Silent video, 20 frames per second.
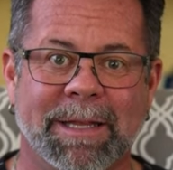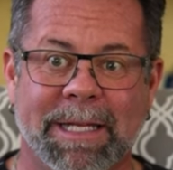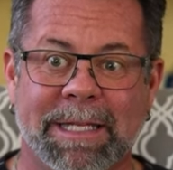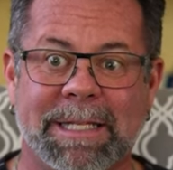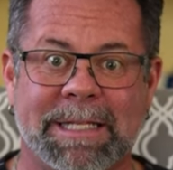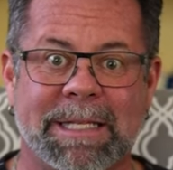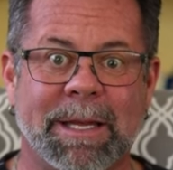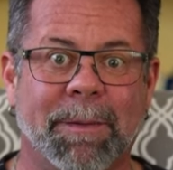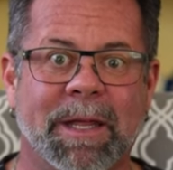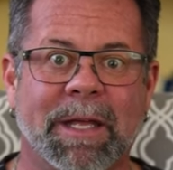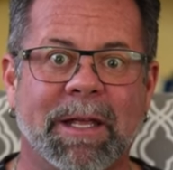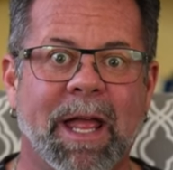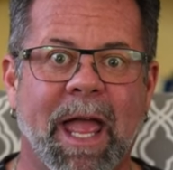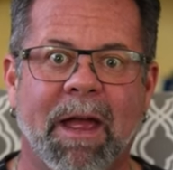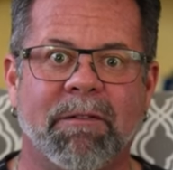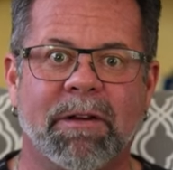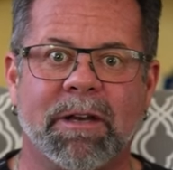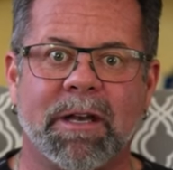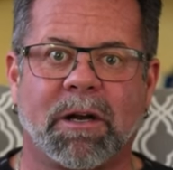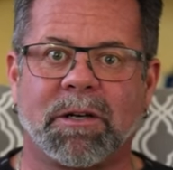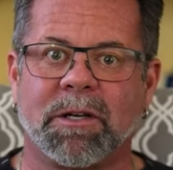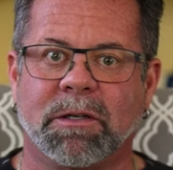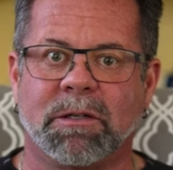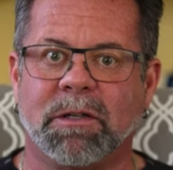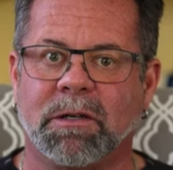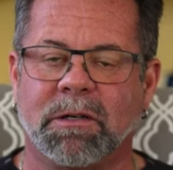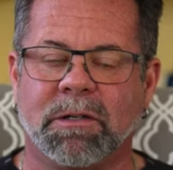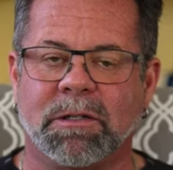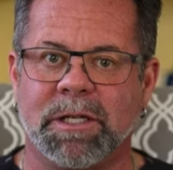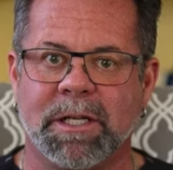This is something every doctor
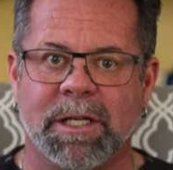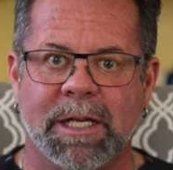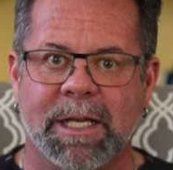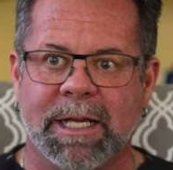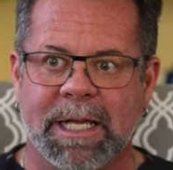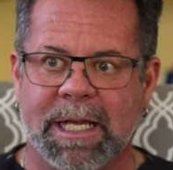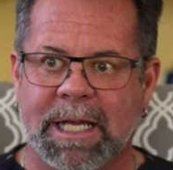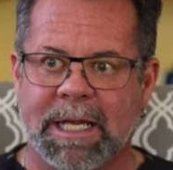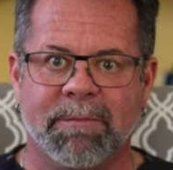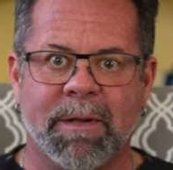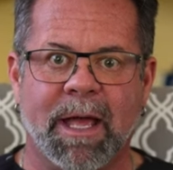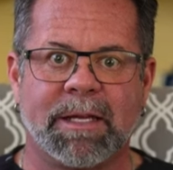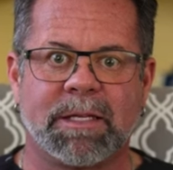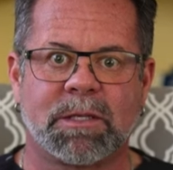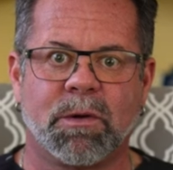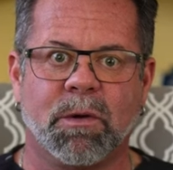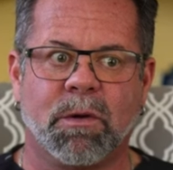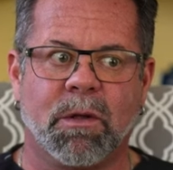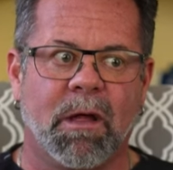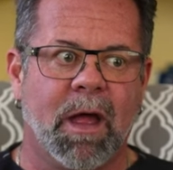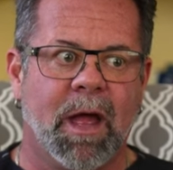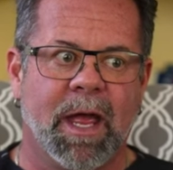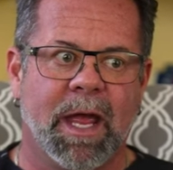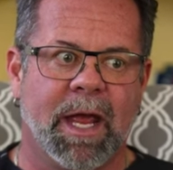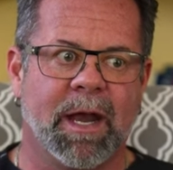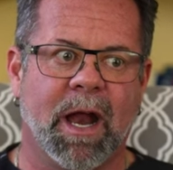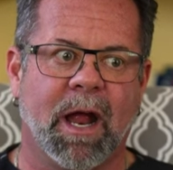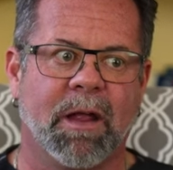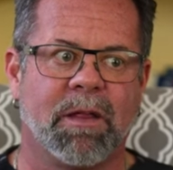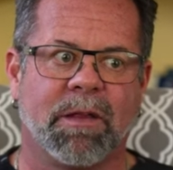learned in med school
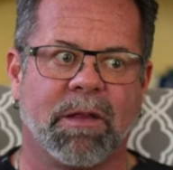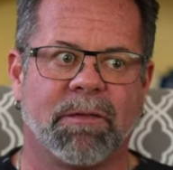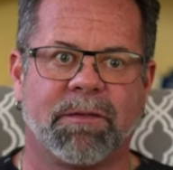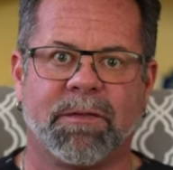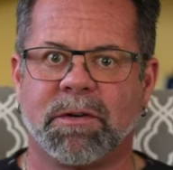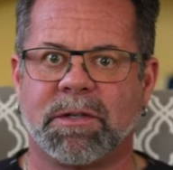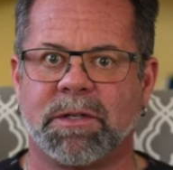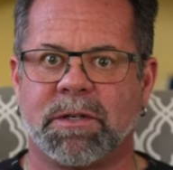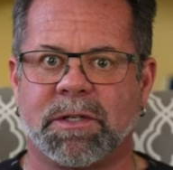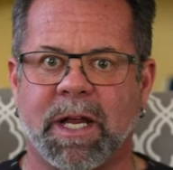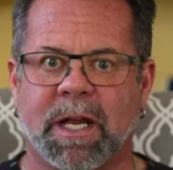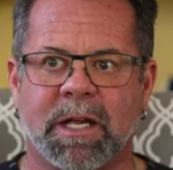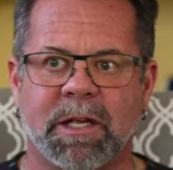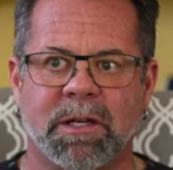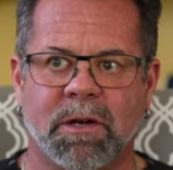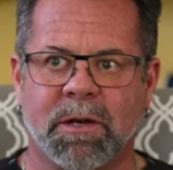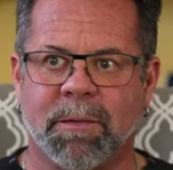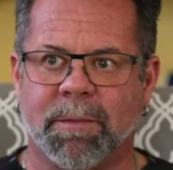in either their first or second year,